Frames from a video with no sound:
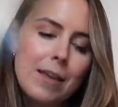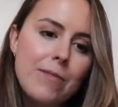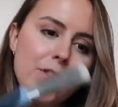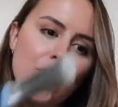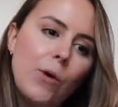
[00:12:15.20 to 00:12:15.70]

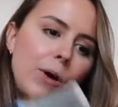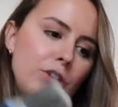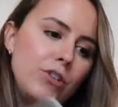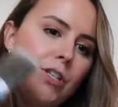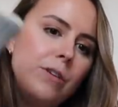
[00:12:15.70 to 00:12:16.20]
even though I
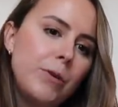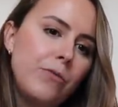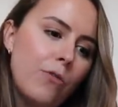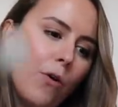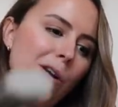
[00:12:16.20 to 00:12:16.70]
usually
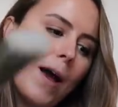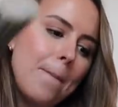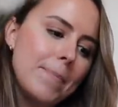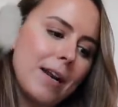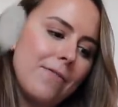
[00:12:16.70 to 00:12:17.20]
would roll
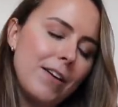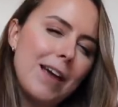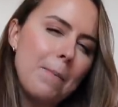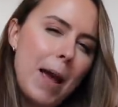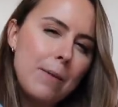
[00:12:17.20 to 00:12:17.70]
up, but I feel
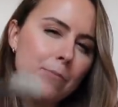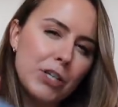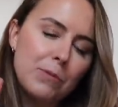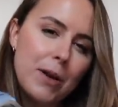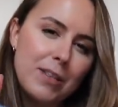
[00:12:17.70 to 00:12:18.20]
like a
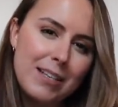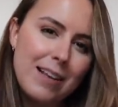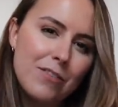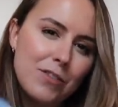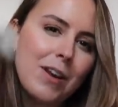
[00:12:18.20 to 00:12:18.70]
paintbrush puts
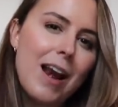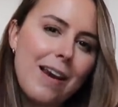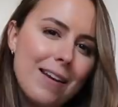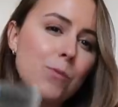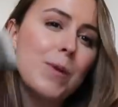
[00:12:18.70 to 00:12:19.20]
things on a
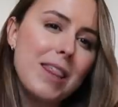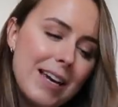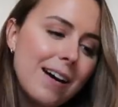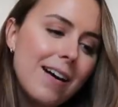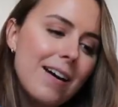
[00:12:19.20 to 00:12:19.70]
little bit
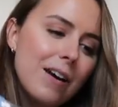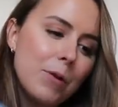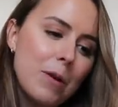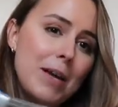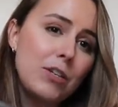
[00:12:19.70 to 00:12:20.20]
thicker, and I
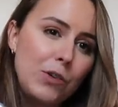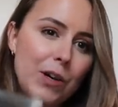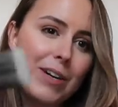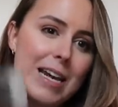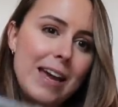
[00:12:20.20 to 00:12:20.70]
want to make sure
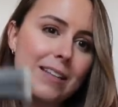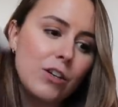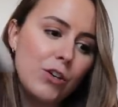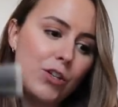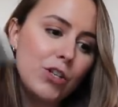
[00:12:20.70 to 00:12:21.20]
it really gets
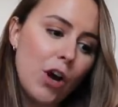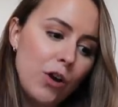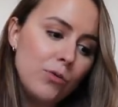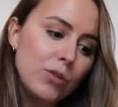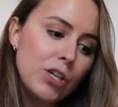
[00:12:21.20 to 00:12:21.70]
a good
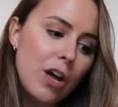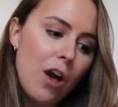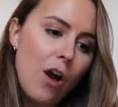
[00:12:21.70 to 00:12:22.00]
coat